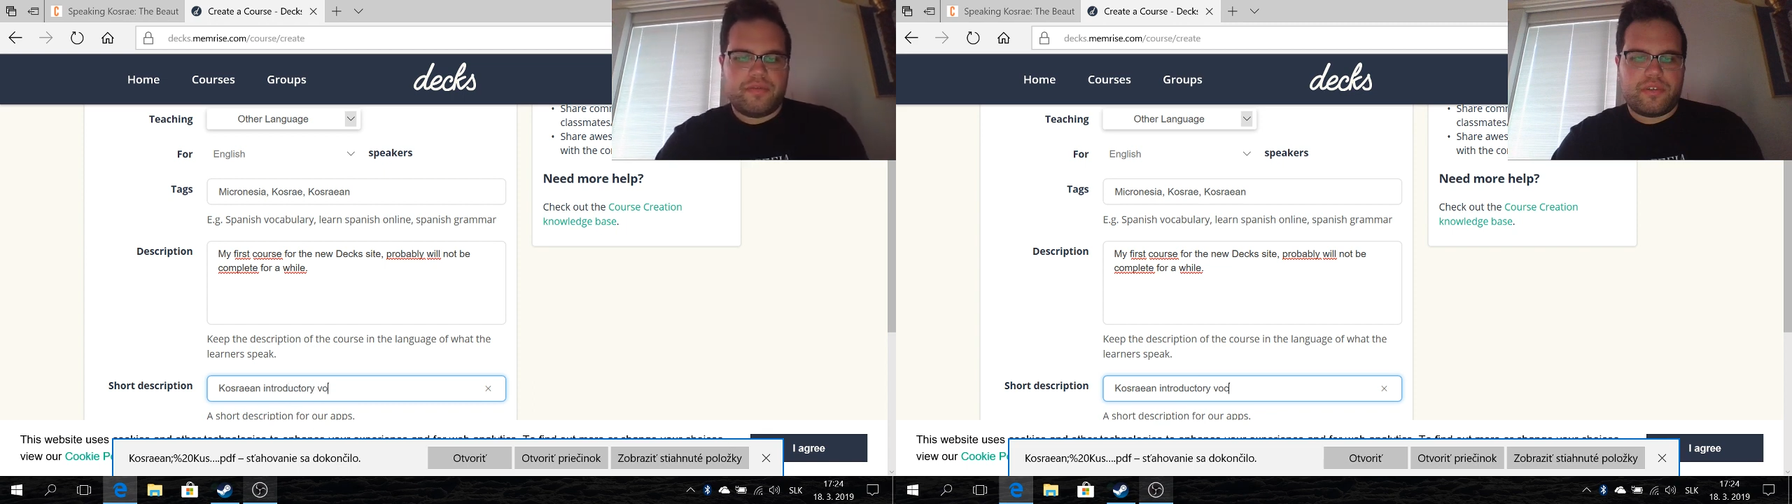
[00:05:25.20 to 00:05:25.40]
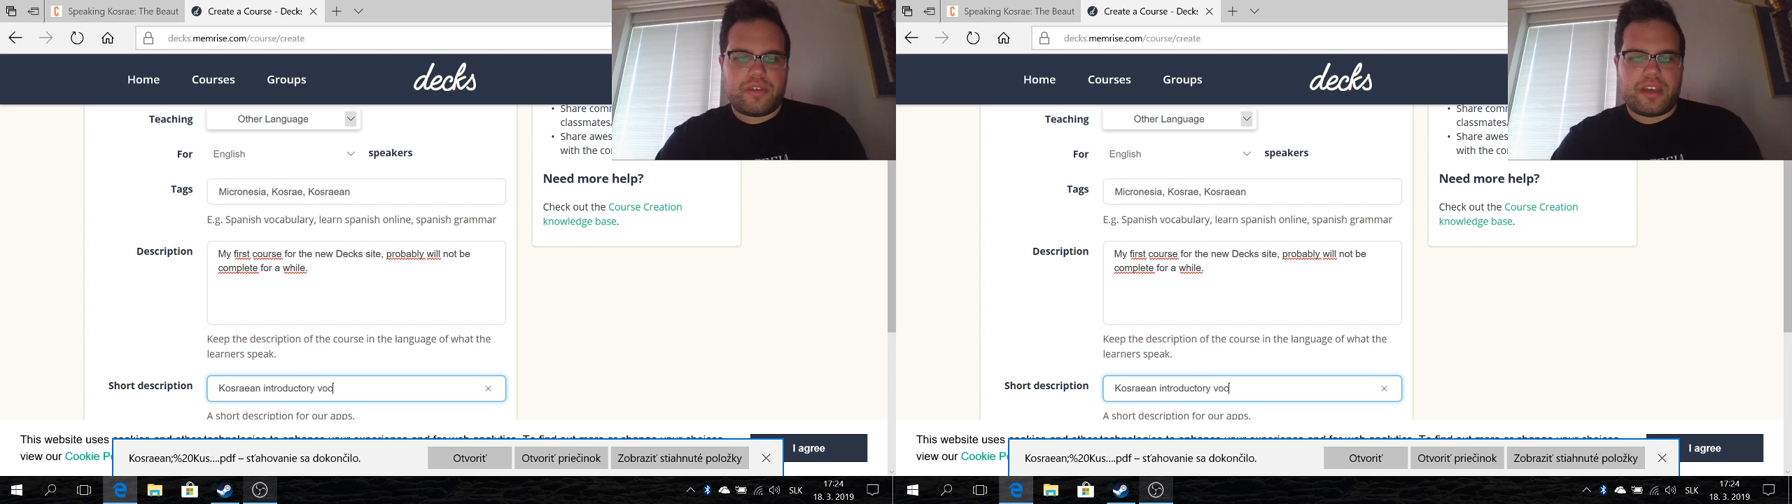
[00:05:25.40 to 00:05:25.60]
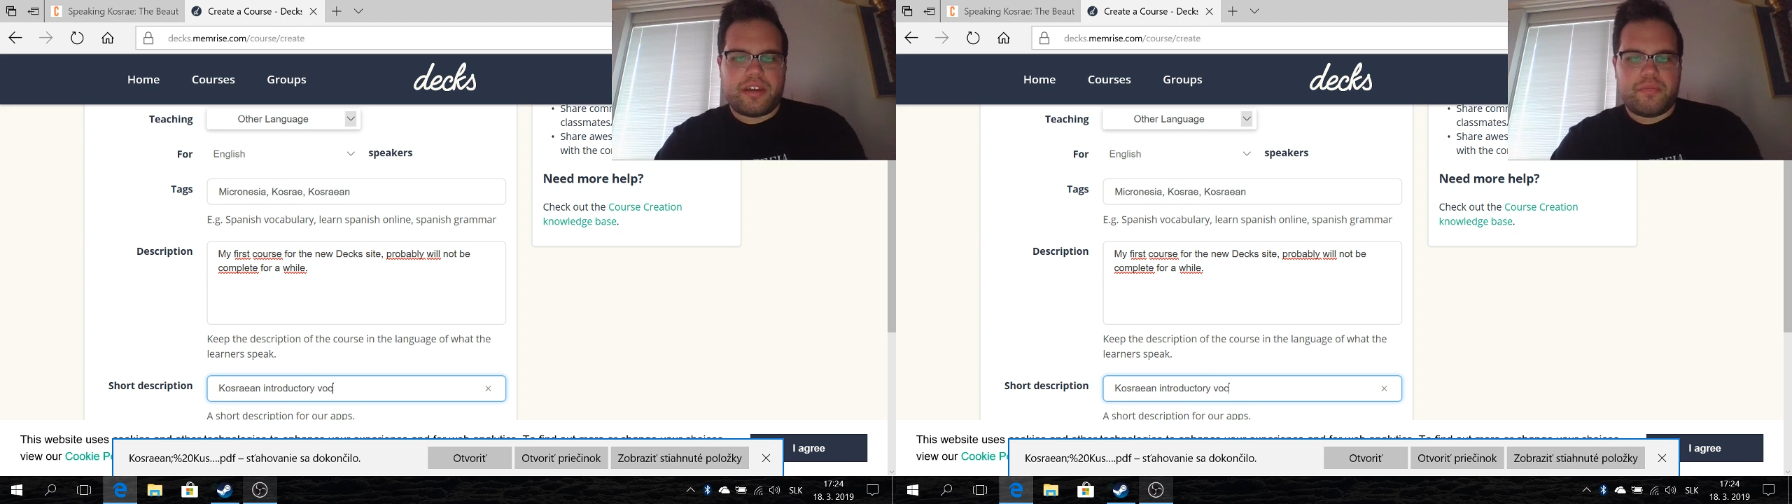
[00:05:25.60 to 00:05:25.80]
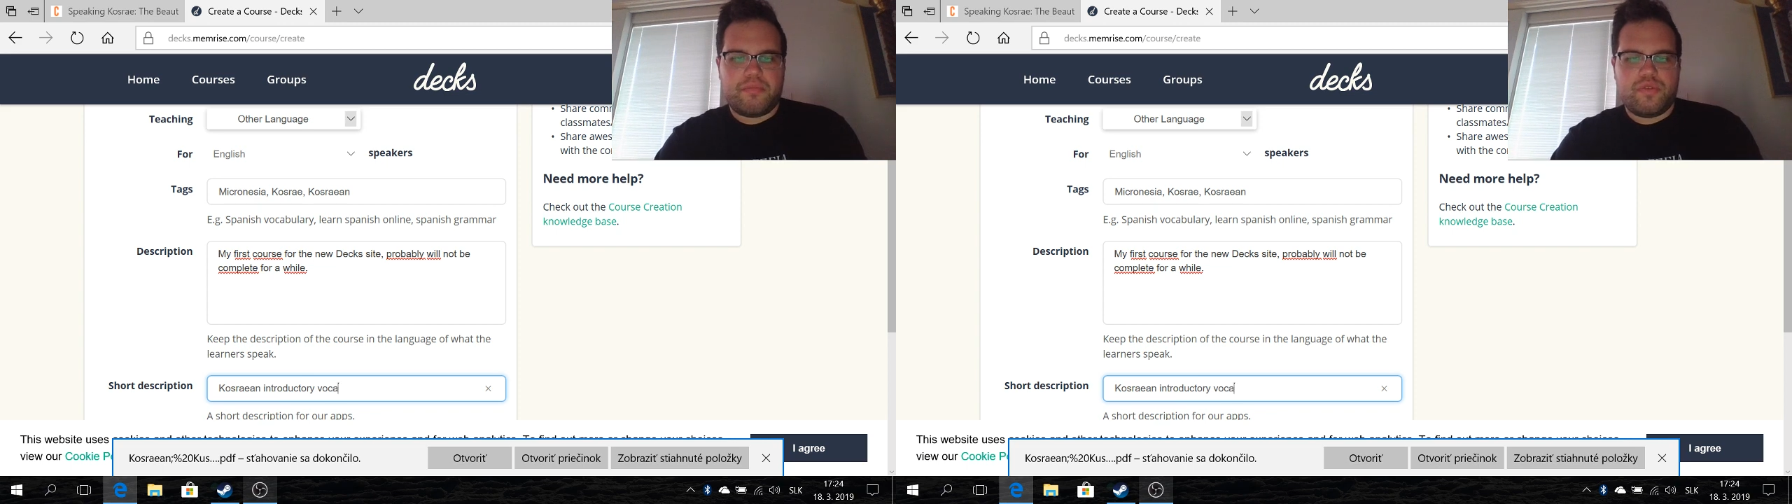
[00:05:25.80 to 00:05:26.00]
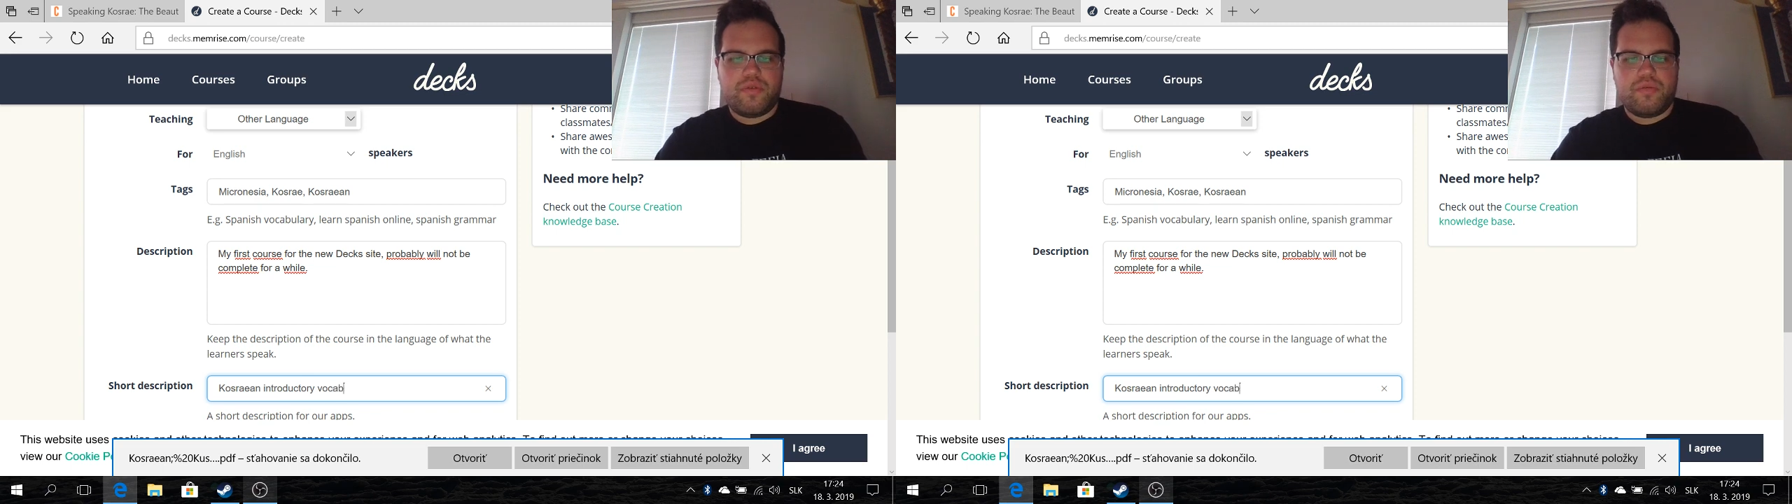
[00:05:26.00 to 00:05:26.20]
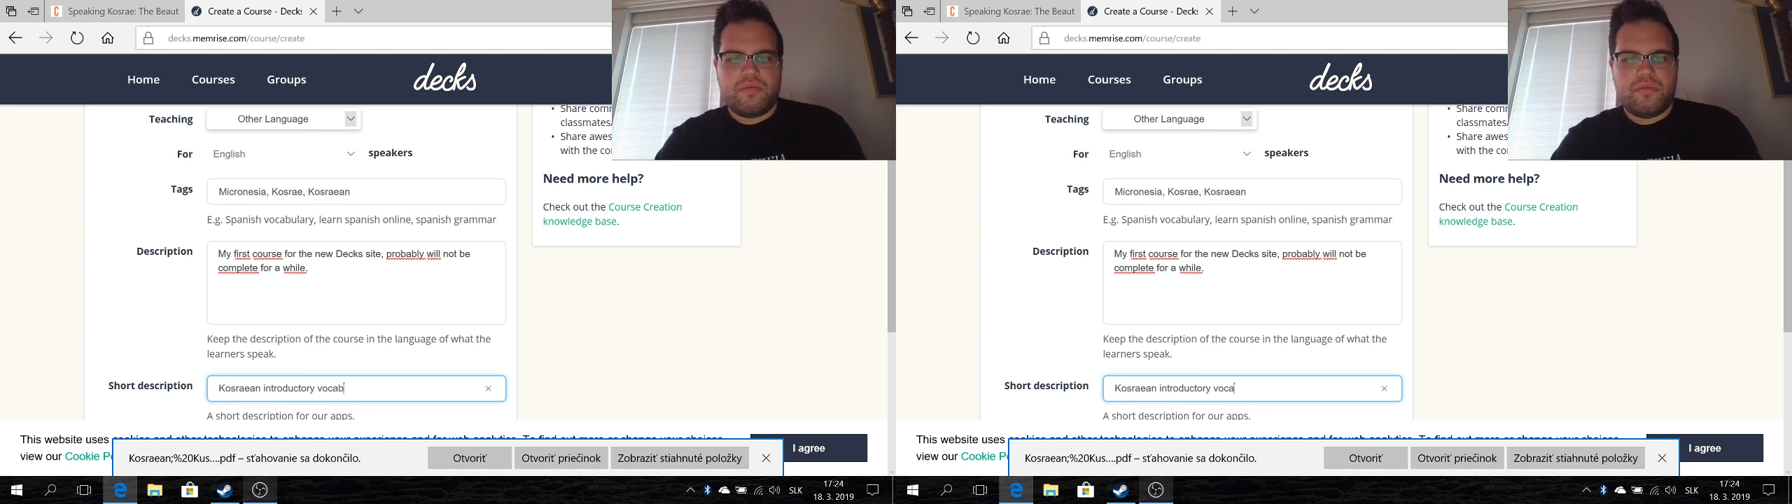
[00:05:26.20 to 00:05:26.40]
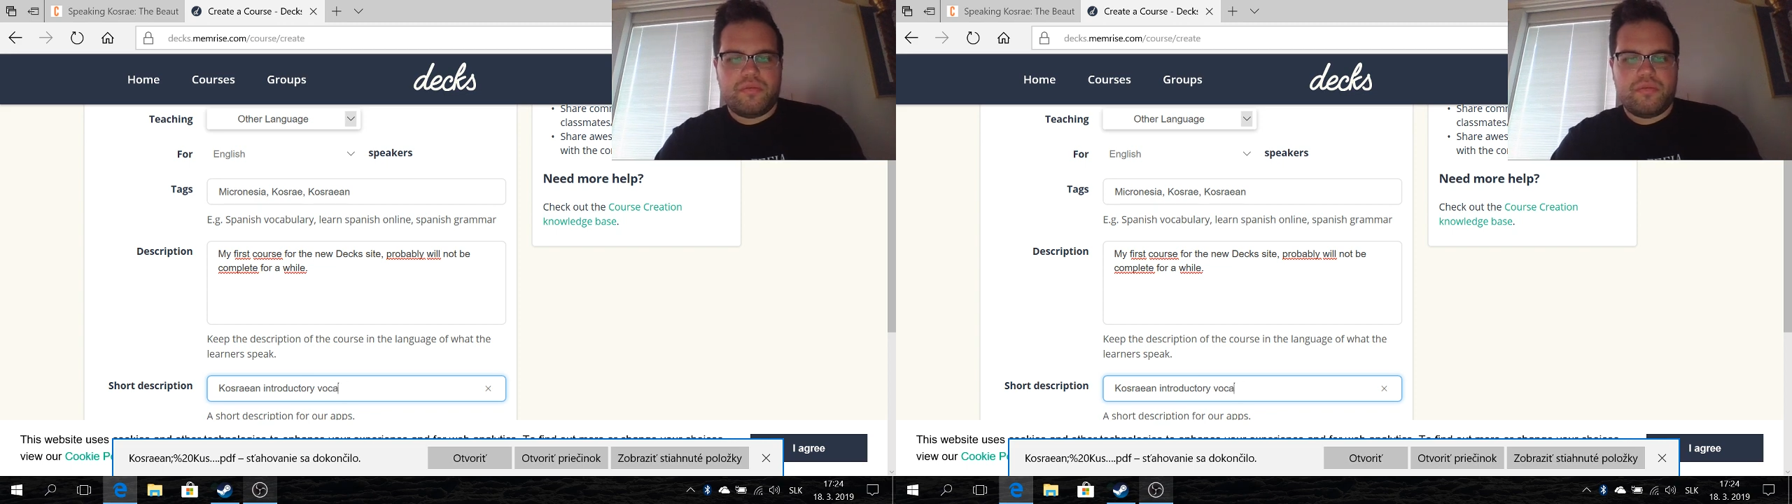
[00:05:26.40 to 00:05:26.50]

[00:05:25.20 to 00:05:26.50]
vocab, you